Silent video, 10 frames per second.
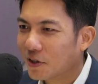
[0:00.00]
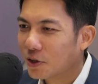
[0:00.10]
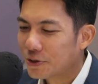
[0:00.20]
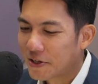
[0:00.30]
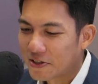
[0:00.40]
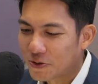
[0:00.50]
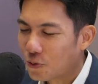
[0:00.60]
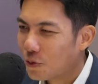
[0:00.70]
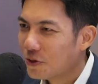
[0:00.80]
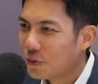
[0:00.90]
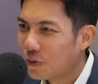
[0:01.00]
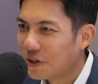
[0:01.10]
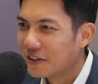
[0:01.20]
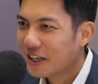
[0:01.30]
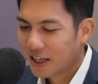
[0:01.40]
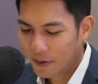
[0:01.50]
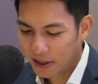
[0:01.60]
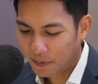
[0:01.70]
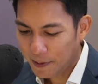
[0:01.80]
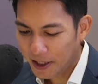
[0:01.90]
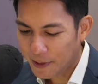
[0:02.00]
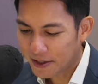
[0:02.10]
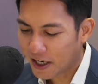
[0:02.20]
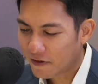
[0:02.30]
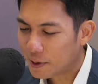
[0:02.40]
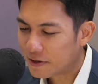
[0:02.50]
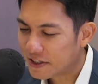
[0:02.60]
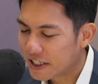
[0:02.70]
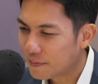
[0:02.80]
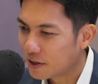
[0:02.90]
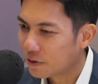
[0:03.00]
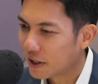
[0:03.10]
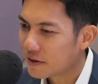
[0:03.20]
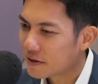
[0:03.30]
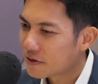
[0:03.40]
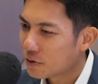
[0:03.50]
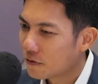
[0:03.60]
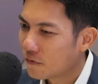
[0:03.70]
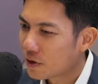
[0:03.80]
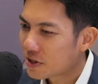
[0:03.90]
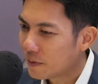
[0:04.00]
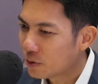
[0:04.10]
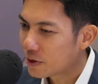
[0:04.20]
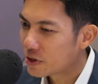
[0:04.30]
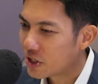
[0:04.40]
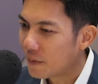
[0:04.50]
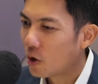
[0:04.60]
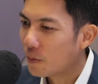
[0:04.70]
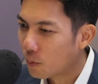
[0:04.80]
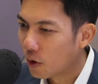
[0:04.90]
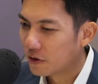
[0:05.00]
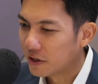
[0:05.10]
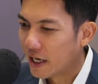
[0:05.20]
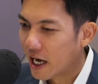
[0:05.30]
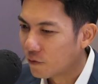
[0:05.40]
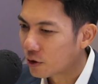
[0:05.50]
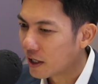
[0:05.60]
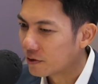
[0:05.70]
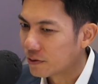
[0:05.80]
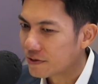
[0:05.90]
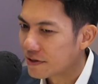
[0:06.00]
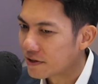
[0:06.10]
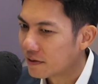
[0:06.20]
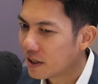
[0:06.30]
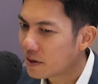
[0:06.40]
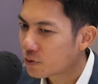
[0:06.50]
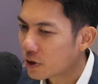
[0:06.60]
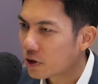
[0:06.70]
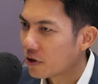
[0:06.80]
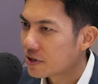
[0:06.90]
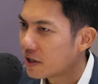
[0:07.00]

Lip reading: Wow, looks like it's win-win. But maybe let me dive a bit deeper, right? So for someone who wants to jump on board the Advocado system, how much will it cost?